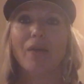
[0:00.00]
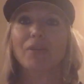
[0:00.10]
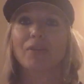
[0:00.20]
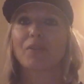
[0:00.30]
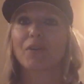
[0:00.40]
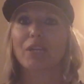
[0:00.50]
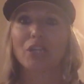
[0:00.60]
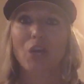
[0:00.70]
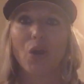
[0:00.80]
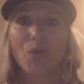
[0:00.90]
having very
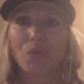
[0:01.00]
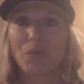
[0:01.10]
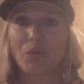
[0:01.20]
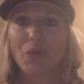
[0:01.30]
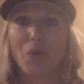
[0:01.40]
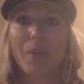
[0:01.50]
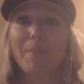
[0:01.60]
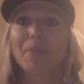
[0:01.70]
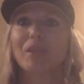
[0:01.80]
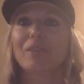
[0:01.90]
low or no
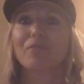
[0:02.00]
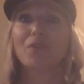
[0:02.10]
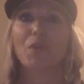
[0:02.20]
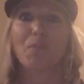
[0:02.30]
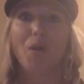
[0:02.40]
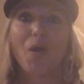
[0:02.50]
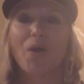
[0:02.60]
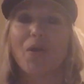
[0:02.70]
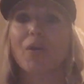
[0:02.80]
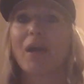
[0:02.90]
empathy for their
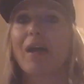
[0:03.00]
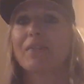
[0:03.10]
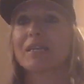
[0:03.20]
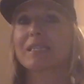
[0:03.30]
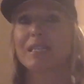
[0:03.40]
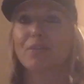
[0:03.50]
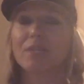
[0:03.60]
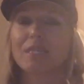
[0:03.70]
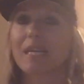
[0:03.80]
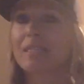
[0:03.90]
partner, having a secret
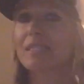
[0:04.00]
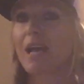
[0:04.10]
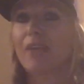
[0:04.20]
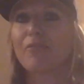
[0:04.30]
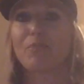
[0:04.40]
sex life,